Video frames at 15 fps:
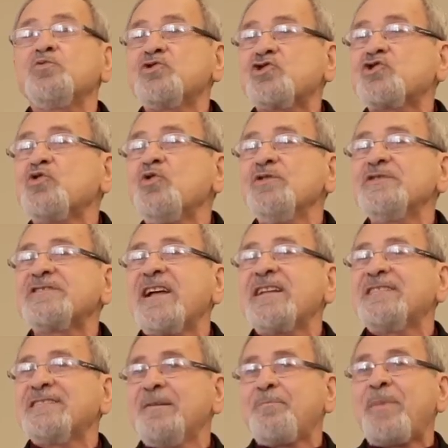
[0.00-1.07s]
which calls
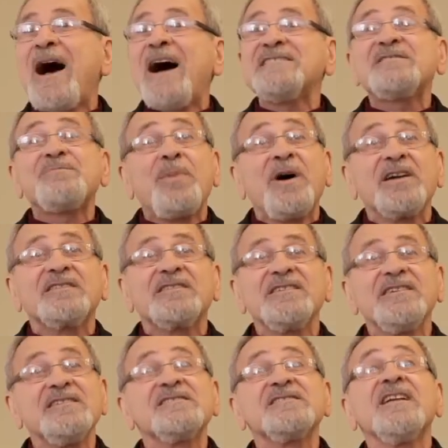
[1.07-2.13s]
that the Ba'ath
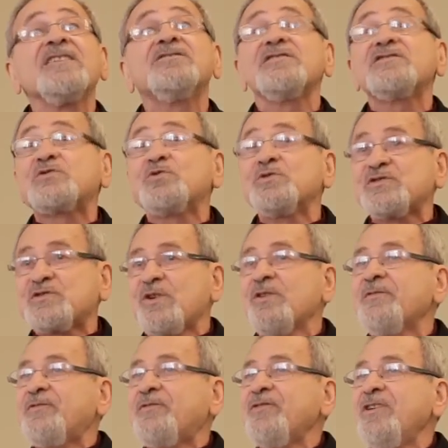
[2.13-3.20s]
Party is not the source
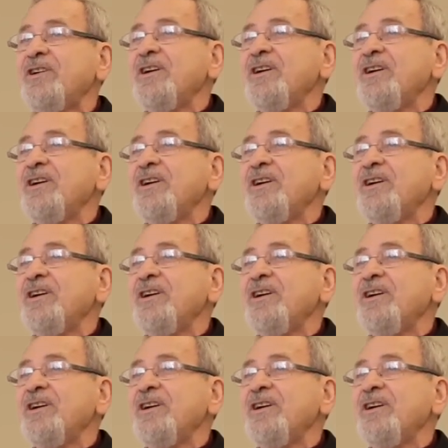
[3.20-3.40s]
of